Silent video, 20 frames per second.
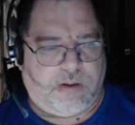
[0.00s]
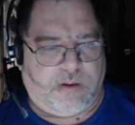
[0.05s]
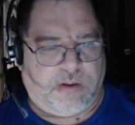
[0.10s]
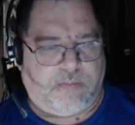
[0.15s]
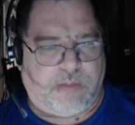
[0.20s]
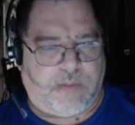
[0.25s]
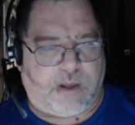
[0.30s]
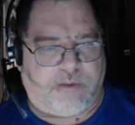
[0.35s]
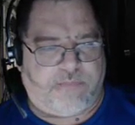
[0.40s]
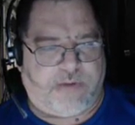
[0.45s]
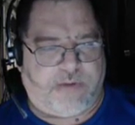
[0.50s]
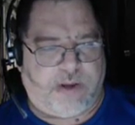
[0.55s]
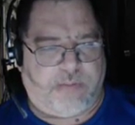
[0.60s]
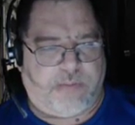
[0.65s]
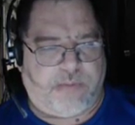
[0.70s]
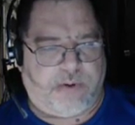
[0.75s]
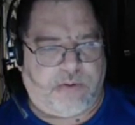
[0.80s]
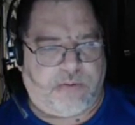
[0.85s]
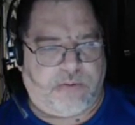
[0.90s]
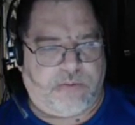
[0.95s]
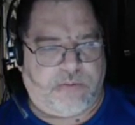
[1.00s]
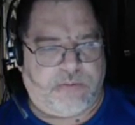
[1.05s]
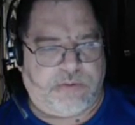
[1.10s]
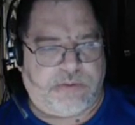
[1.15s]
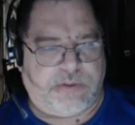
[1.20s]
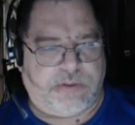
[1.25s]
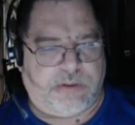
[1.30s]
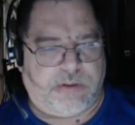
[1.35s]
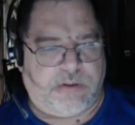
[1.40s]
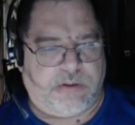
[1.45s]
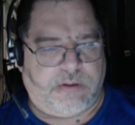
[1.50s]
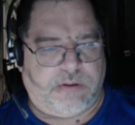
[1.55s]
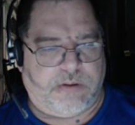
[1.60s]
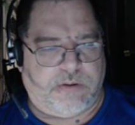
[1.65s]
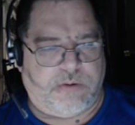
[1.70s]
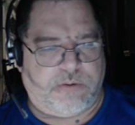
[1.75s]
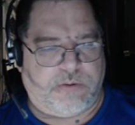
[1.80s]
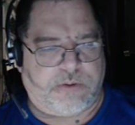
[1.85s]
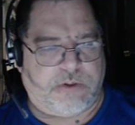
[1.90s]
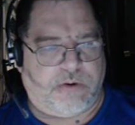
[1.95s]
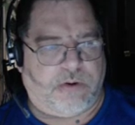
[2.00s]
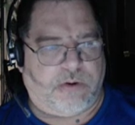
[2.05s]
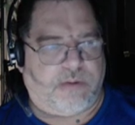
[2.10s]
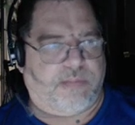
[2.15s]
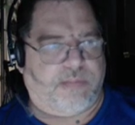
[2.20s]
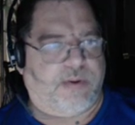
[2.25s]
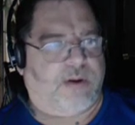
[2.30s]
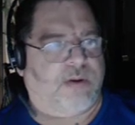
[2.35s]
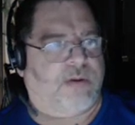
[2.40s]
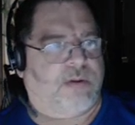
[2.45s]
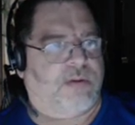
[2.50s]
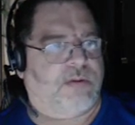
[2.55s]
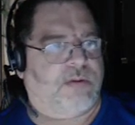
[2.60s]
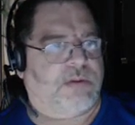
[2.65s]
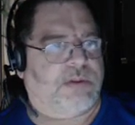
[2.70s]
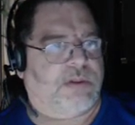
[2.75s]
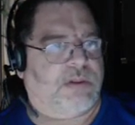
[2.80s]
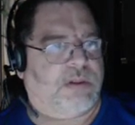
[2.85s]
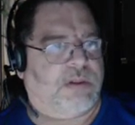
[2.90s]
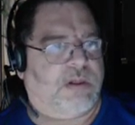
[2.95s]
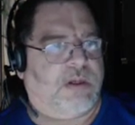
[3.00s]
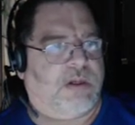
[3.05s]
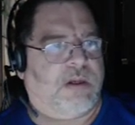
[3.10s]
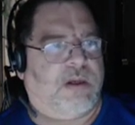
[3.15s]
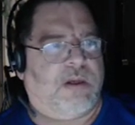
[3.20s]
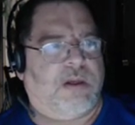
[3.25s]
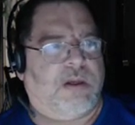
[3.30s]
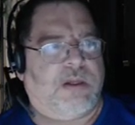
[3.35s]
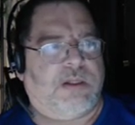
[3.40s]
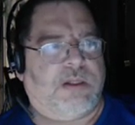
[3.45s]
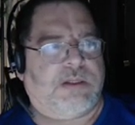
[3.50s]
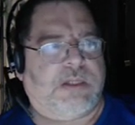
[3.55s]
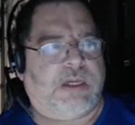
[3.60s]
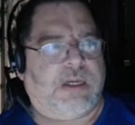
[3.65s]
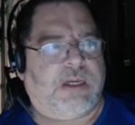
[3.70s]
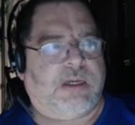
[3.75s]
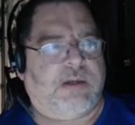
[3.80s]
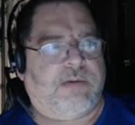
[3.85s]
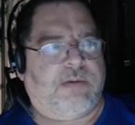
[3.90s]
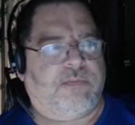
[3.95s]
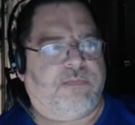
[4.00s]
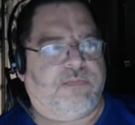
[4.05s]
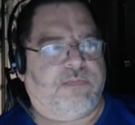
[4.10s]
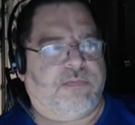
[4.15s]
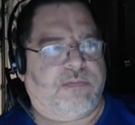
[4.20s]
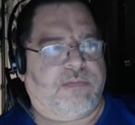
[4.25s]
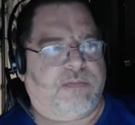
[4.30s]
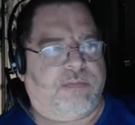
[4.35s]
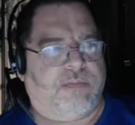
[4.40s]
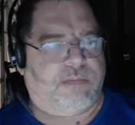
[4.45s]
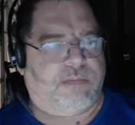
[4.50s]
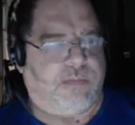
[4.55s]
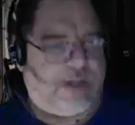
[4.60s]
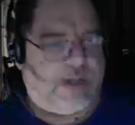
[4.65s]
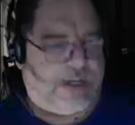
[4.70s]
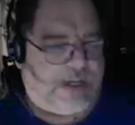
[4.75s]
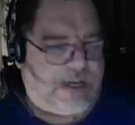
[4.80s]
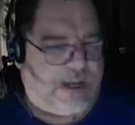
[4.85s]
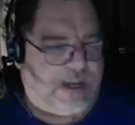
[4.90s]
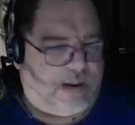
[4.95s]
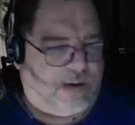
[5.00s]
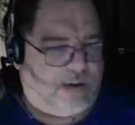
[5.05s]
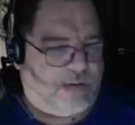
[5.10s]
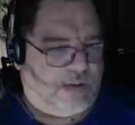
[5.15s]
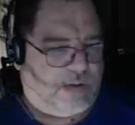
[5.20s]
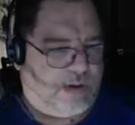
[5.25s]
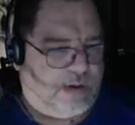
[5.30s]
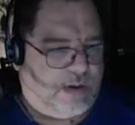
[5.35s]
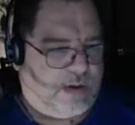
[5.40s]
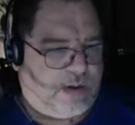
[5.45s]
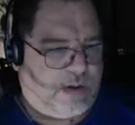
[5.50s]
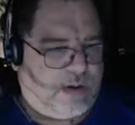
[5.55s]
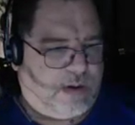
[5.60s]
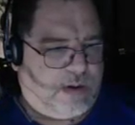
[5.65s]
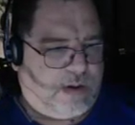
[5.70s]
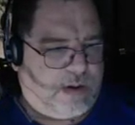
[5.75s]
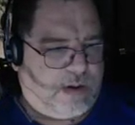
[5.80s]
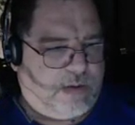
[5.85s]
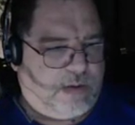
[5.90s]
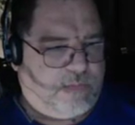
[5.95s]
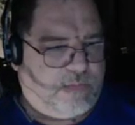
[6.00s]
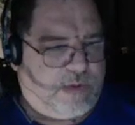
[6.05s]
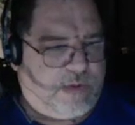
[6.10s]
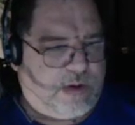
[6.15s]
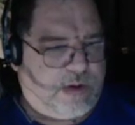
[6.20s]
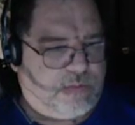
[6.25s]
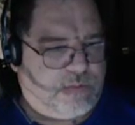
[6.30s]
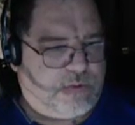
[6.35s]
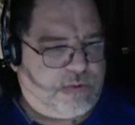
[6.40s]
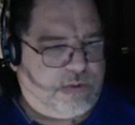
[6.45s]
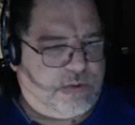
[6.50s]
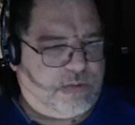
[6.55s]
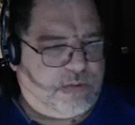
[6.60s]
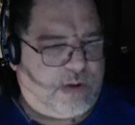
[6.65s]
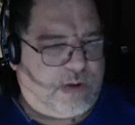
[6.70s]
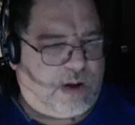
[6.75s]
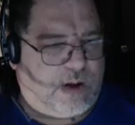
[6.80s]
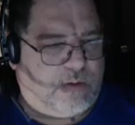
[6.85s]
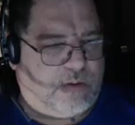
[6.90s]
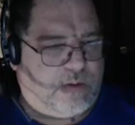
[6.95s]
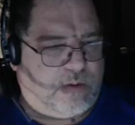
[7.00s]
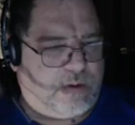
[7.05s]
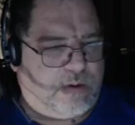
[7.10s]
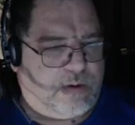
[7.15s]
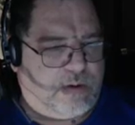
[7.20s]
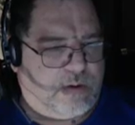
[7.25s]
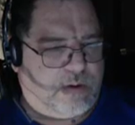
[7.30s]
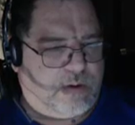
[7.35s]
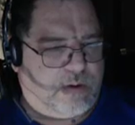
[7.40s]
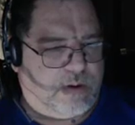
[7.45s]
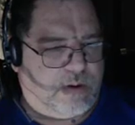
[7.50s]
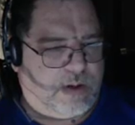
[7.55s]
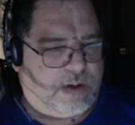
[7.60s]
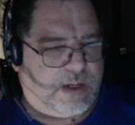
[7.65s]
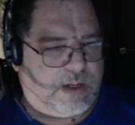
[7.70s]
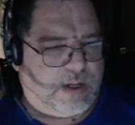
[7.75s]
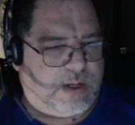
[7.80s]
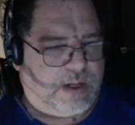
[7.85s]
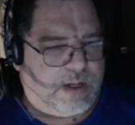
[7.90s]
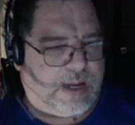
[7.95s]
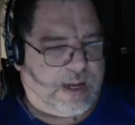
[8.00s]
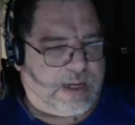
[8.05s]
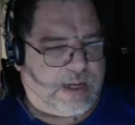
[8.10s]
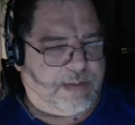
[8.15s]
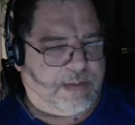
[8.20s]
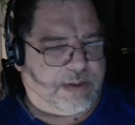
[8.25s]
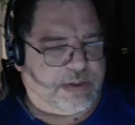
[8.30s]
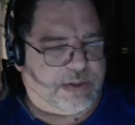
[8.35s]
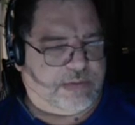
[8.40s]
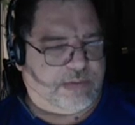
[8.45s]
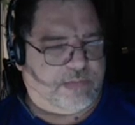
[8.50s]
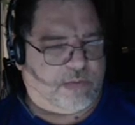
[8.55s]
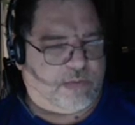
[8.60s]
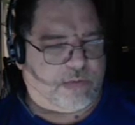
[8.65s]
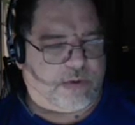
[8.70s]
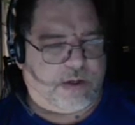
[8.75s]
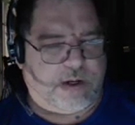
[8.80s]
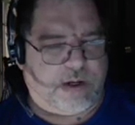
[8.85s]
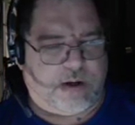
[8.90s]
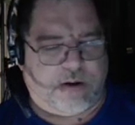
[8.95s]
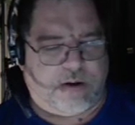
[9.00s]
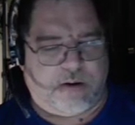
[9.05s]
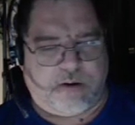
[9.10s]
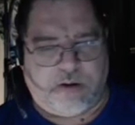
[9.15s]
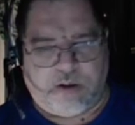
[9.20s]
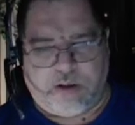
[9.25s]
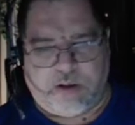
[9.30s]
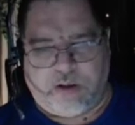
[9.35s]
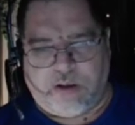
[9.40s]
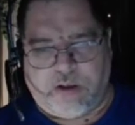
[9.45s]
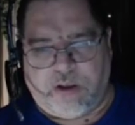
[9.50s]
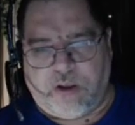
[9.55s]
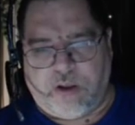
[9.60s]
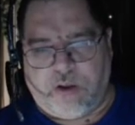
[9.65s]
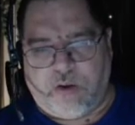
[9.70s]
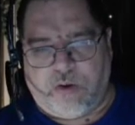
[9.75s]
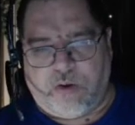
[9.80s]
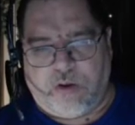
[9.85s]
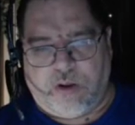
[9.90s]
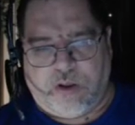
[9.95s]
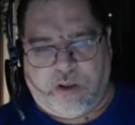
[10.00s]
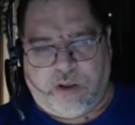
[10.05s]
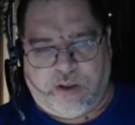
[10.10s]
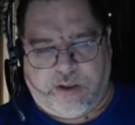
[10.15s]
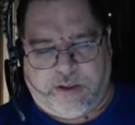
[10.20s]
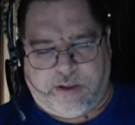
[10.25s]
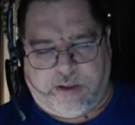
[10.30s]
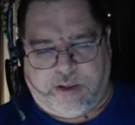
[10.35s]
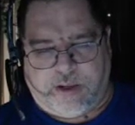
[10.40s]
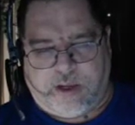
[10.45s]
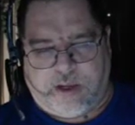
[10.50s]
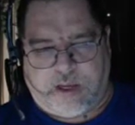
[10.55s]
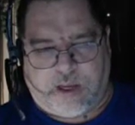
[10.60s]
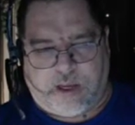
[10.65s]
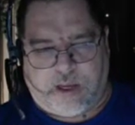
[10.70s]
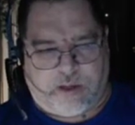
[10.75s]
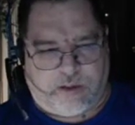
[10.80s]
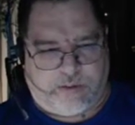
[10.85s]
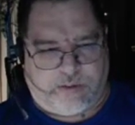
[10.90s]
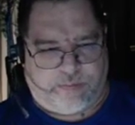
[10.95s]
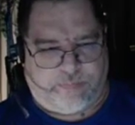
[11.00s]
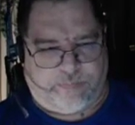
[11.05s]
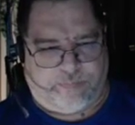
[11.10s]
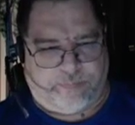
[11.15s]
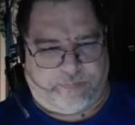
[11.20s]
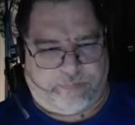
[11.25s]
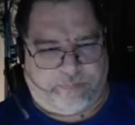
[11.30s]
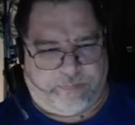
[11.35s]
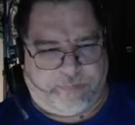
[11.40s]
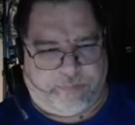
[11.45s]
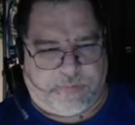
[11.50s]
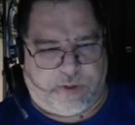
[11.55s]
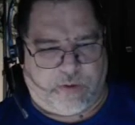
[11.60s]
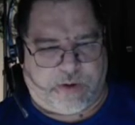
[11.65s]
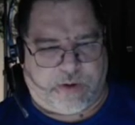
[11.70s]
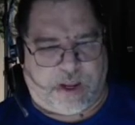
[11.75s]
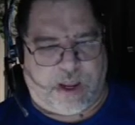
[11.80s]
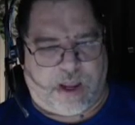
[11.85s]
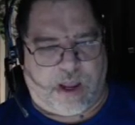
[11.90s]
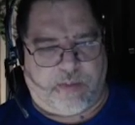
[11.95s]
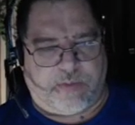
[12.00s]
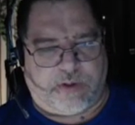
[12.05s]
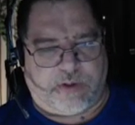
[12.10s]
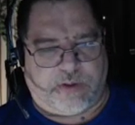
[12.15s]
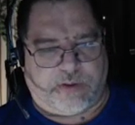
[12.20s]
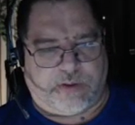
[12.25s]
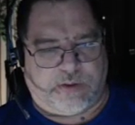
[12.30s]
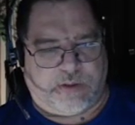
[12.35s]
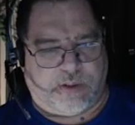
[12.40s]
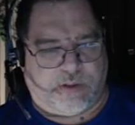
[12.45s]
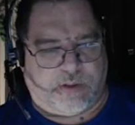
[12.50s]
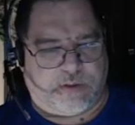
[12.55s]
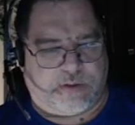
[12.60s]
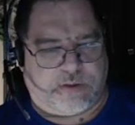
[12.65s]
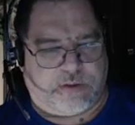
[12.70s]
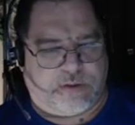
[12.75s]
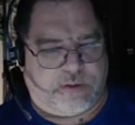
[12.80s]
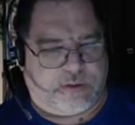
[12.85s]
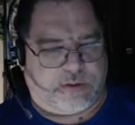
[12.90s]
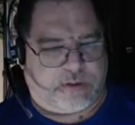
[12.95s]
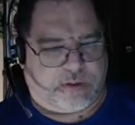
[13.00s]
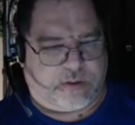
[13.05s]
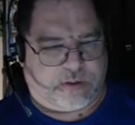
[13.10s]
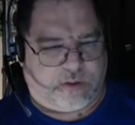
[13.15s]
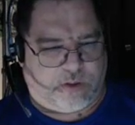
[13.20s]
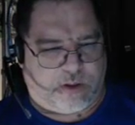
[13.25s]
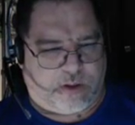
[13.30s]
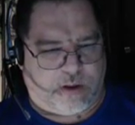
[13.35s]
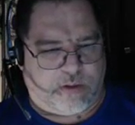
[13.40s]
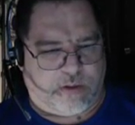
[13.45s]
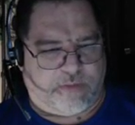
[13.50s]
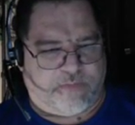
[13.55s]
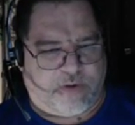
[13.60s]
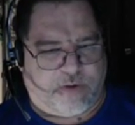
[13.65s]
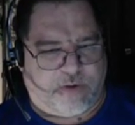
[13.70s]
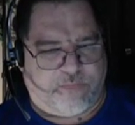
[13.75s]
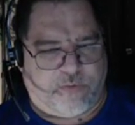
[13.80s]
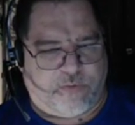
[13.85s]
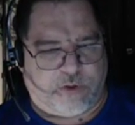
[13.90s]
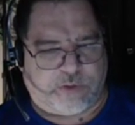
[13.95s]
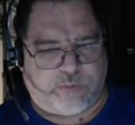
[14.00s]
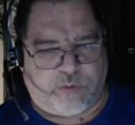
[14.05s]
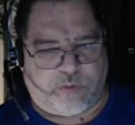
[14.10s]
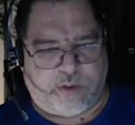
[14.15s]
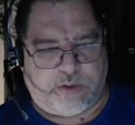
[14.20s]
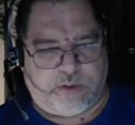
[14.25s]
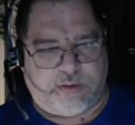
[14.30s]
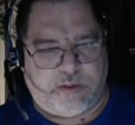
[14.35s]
Modify a pose, use current pose, save, and now if we go to our animations folder here, yeah, okay, I'm going to click on the very first one.